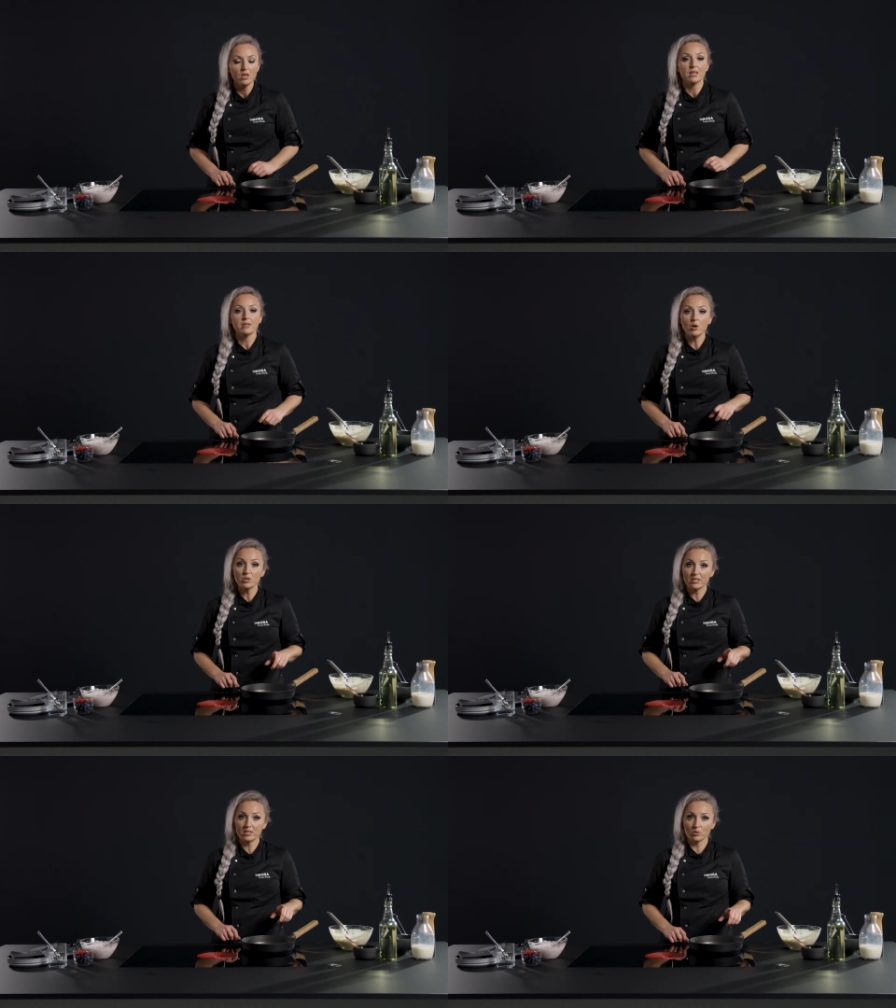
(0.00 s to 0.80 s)
And now
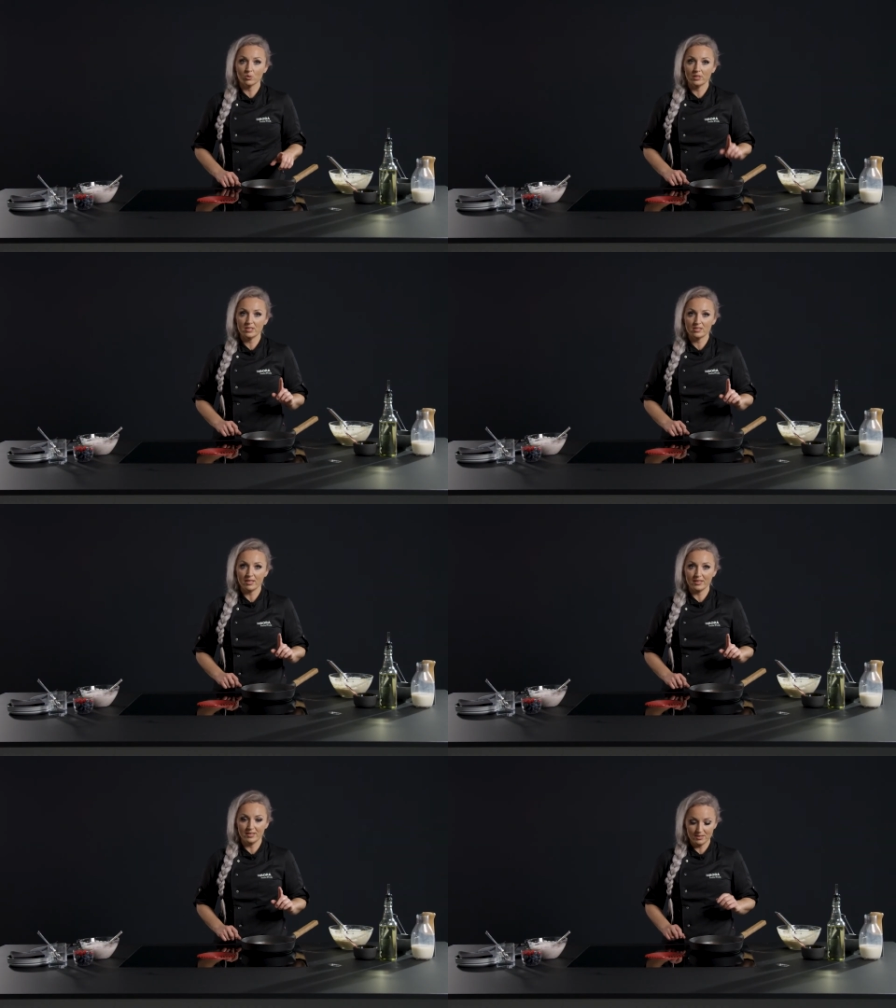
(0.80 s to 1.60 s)
it takes only
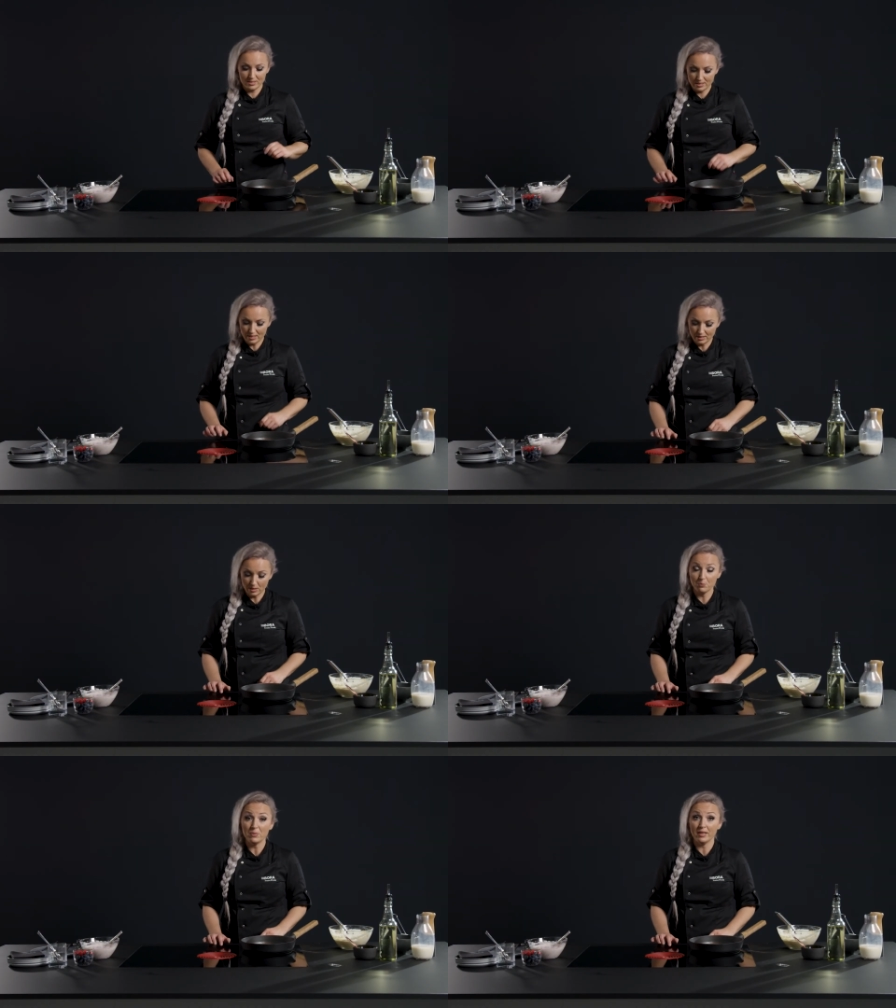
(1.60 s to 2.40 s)
seconds and the
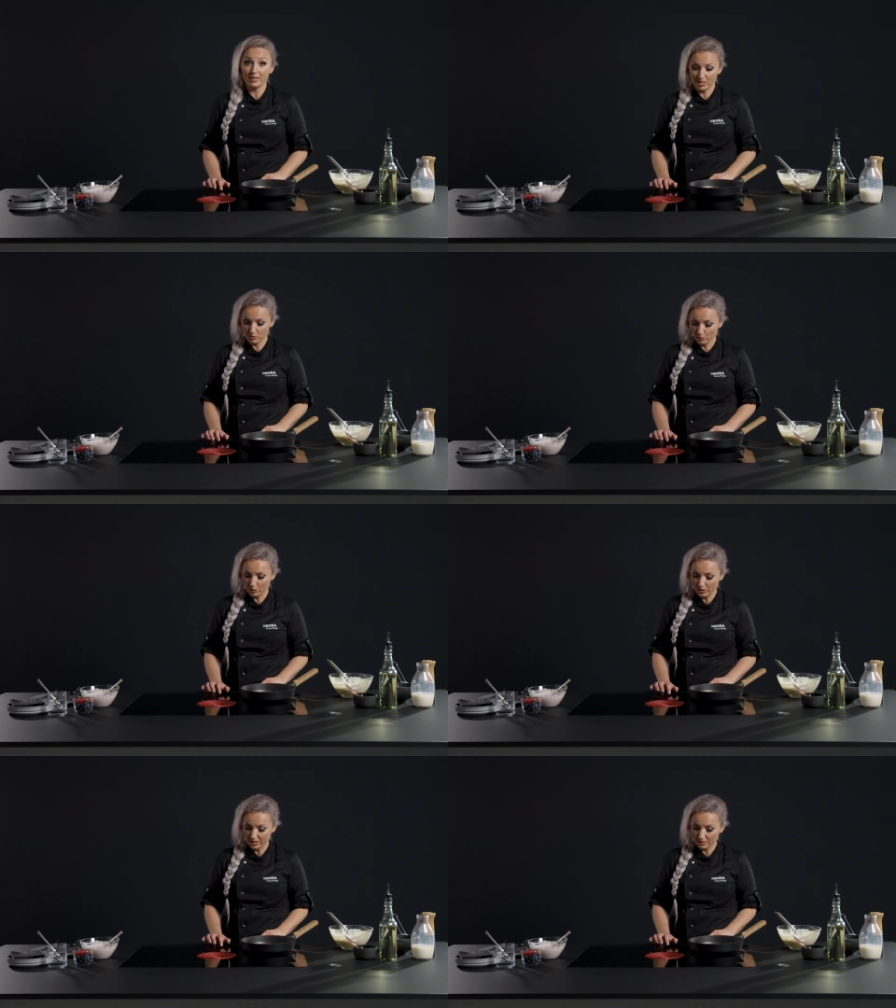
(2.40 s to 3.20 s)
pancakes will be
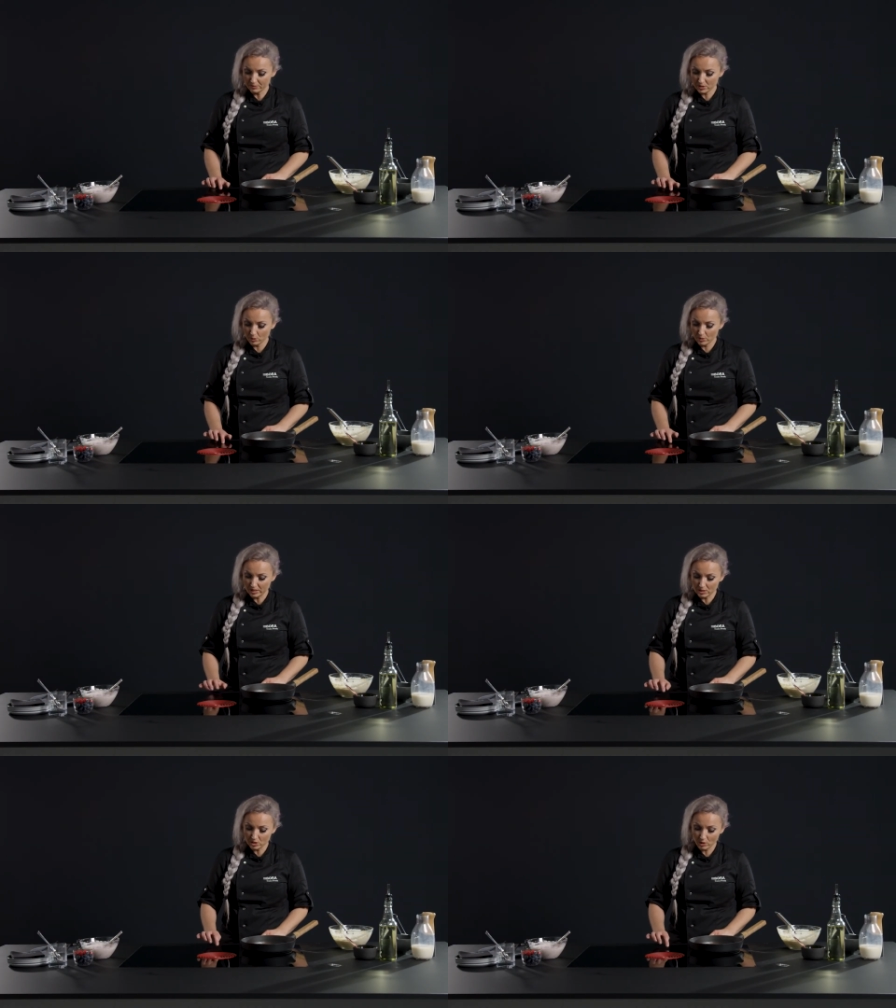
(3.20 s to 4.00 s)
ready. So you
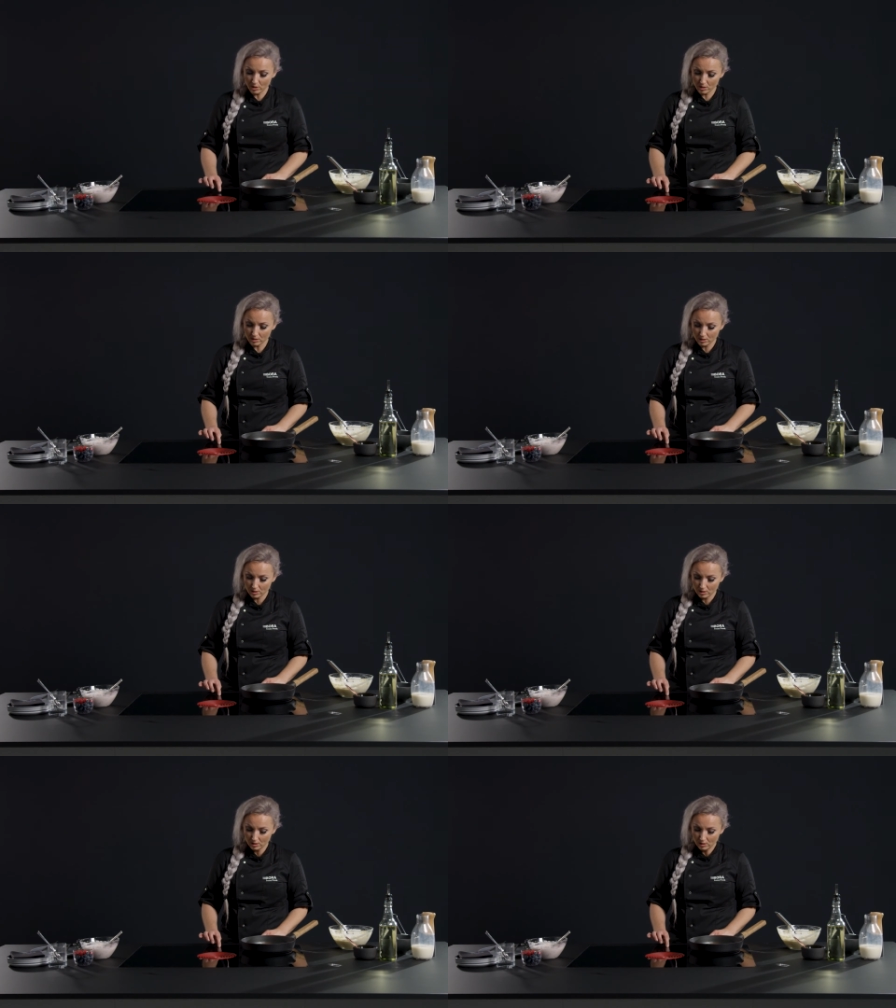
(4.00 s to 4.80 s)
can turn
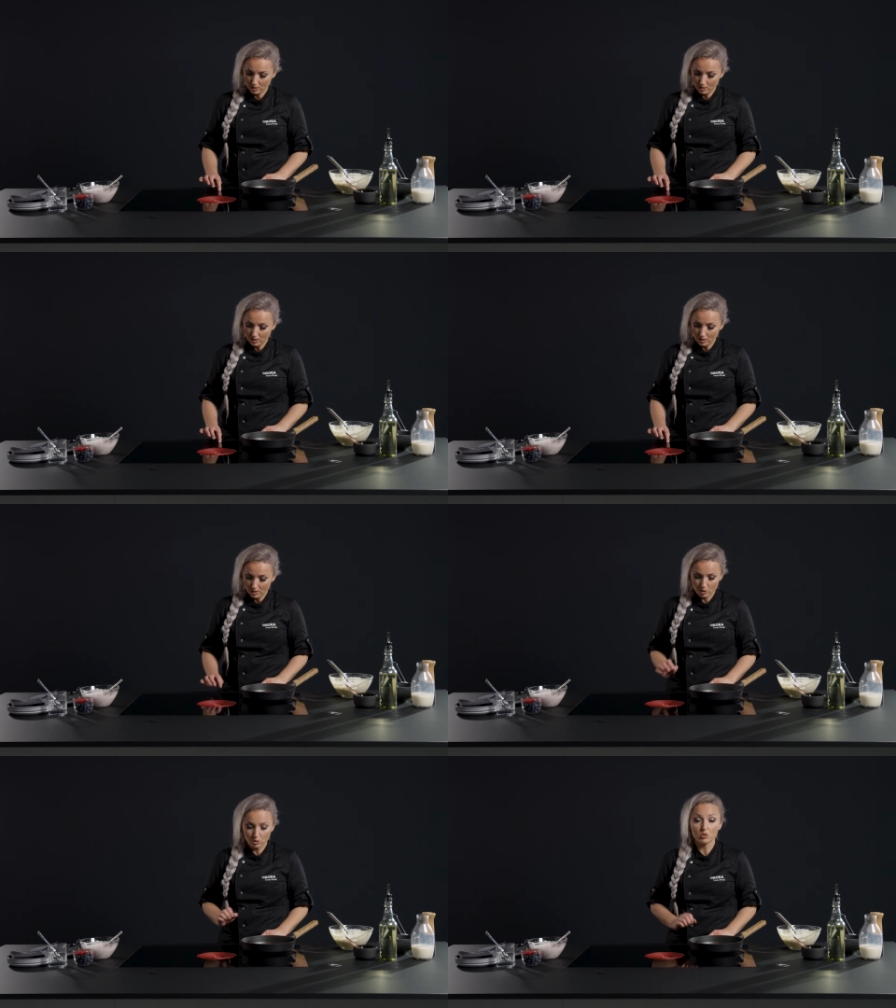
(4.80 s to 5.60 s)

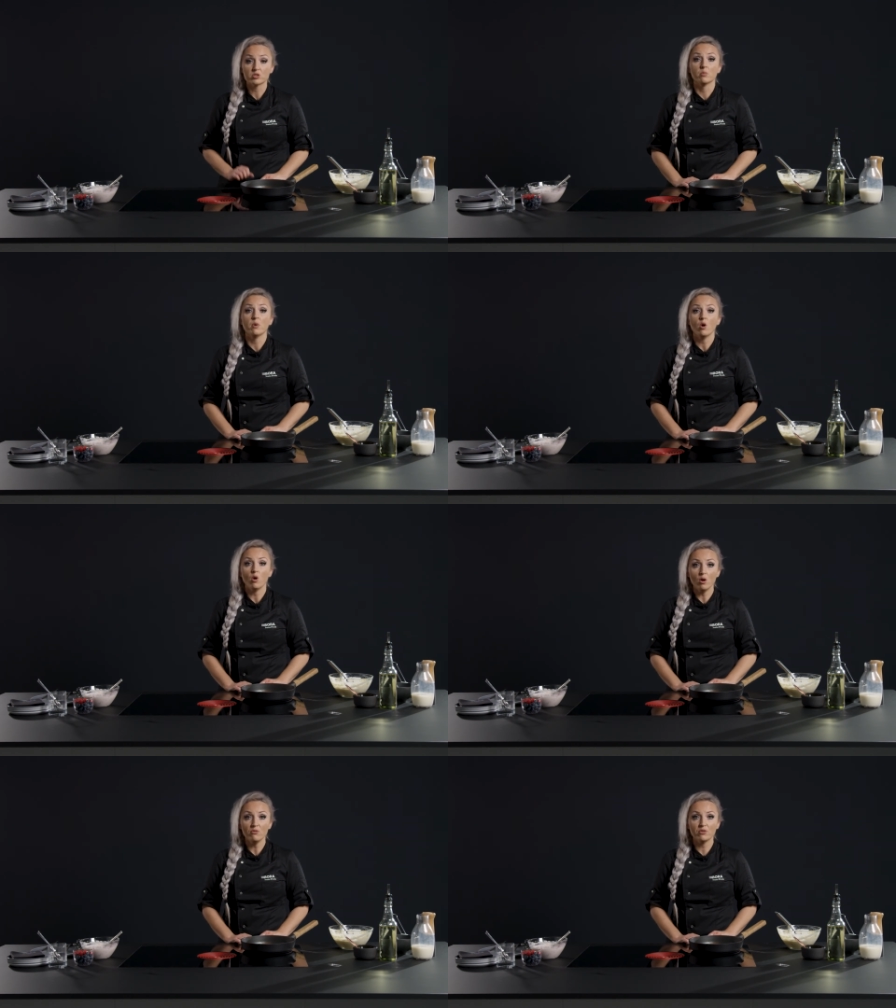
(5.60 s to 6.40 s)
the cooktop
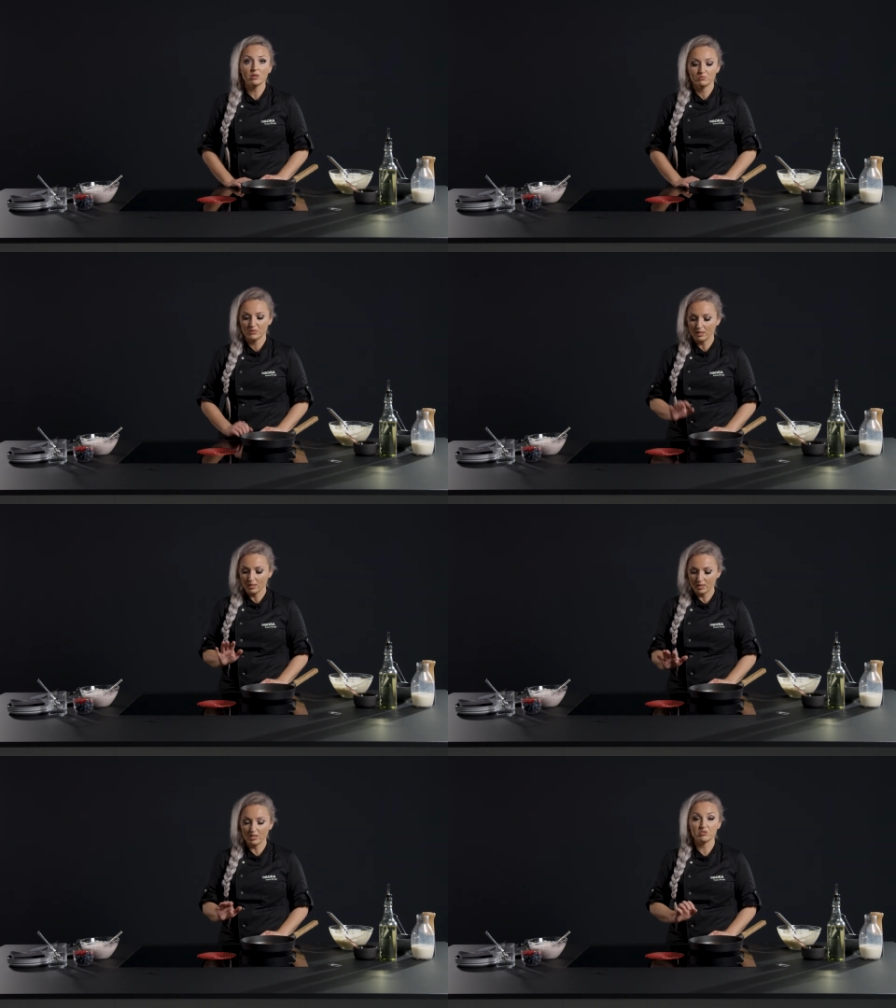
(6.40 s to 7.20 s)
off,
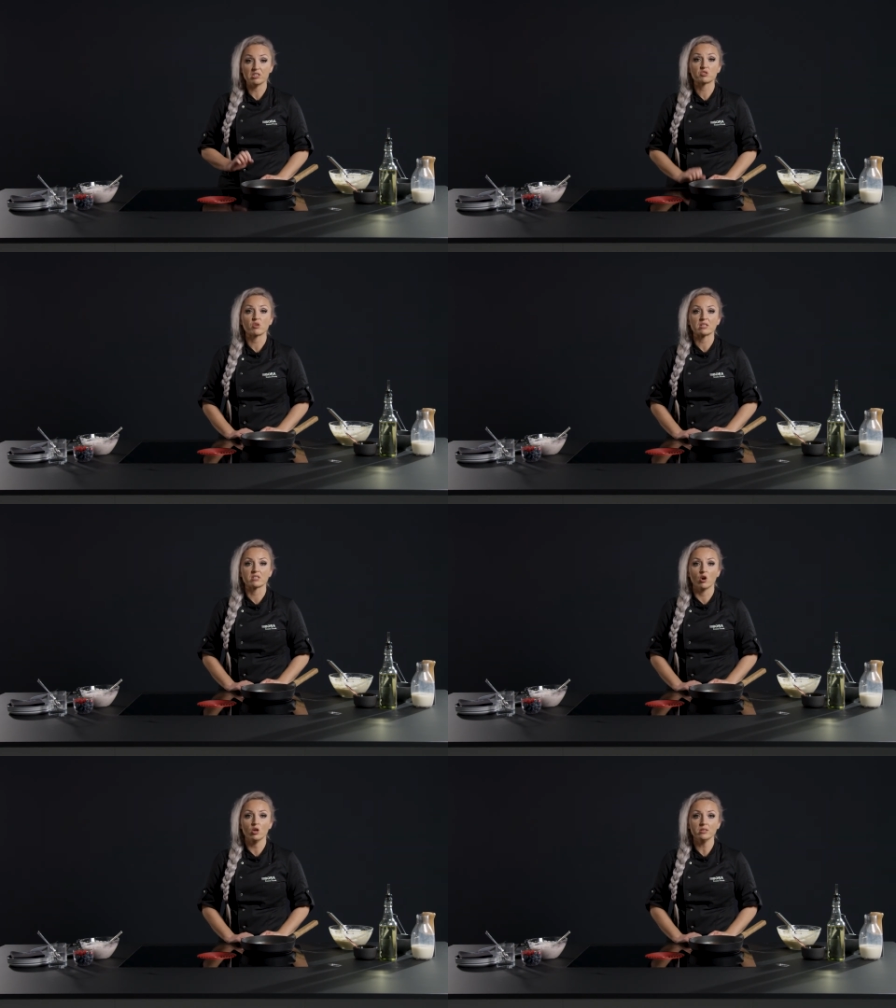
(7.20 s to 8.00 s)
leave the extractor
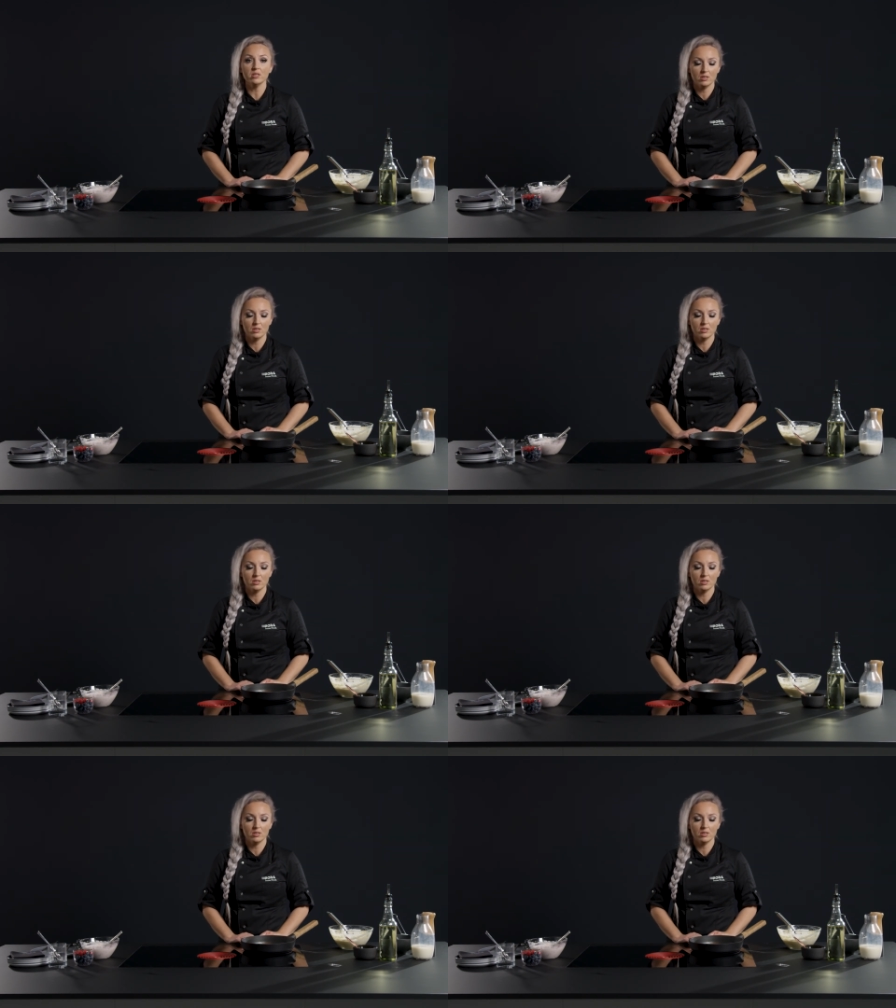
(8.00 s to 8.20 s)
on,